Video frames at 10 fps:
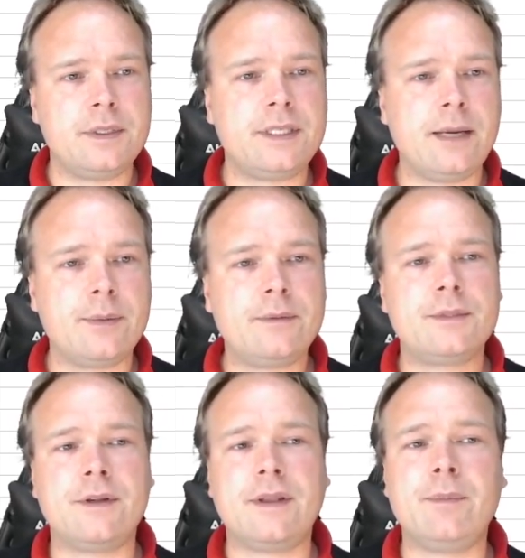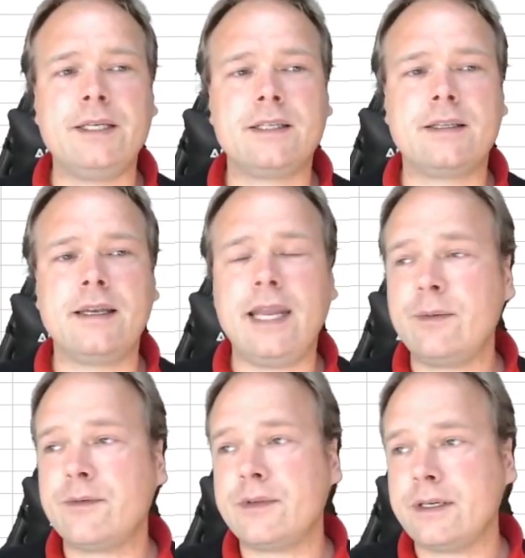table. So that means that the
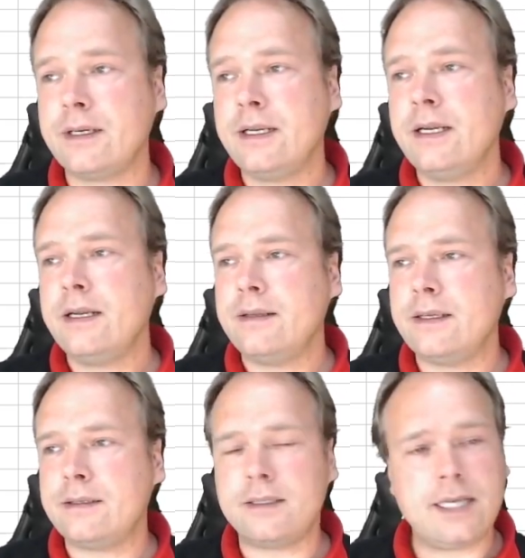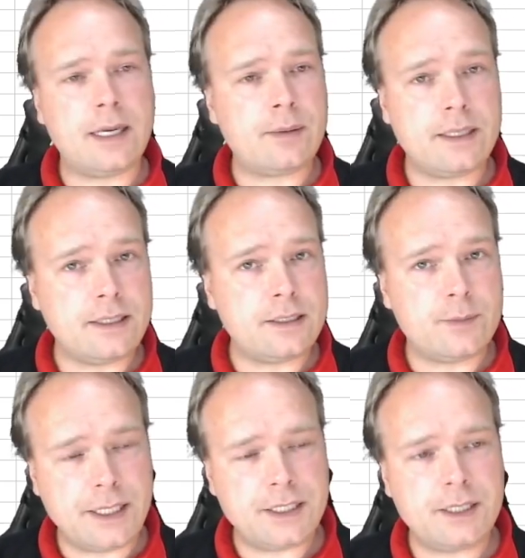name of the table is
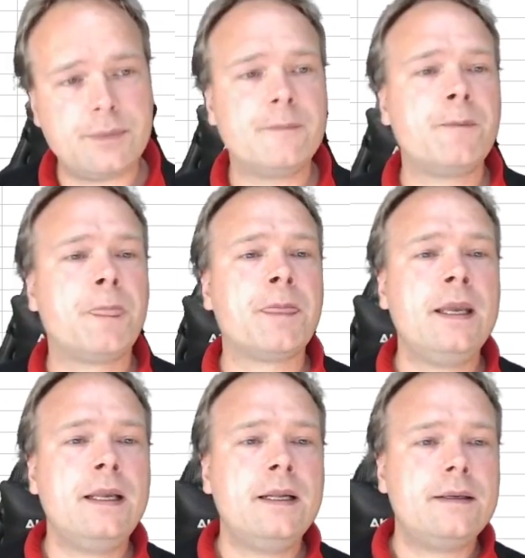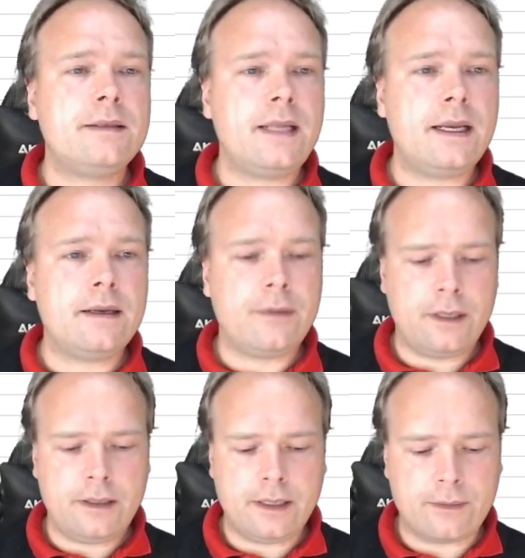spaceship. Then
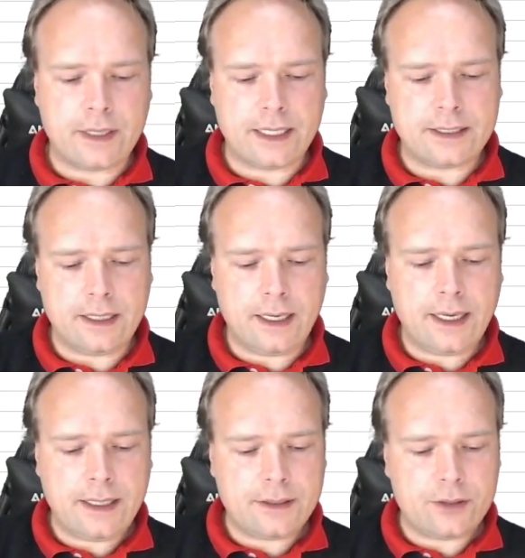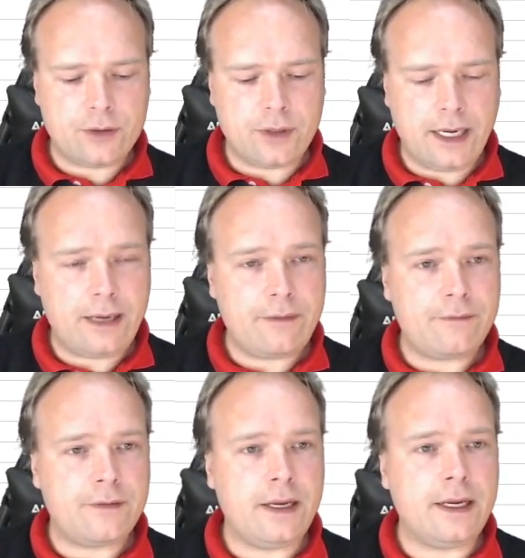I would actually like to
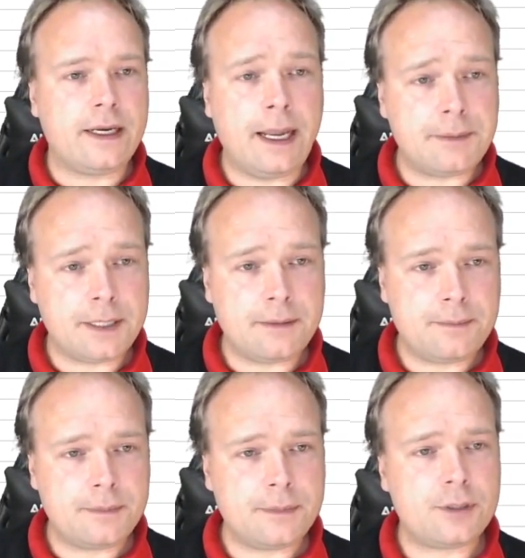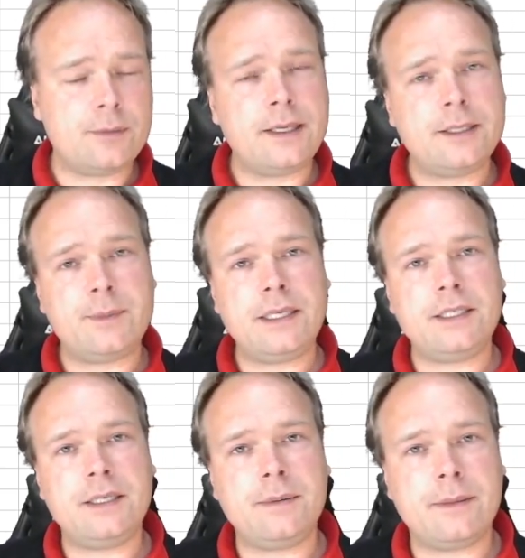have a captain to my
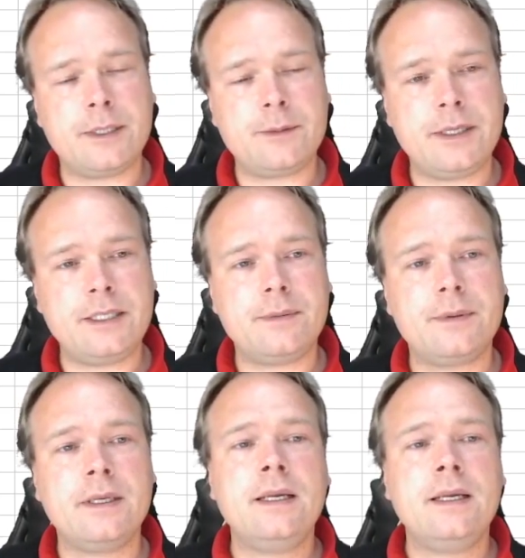spaceship, in my spaceship.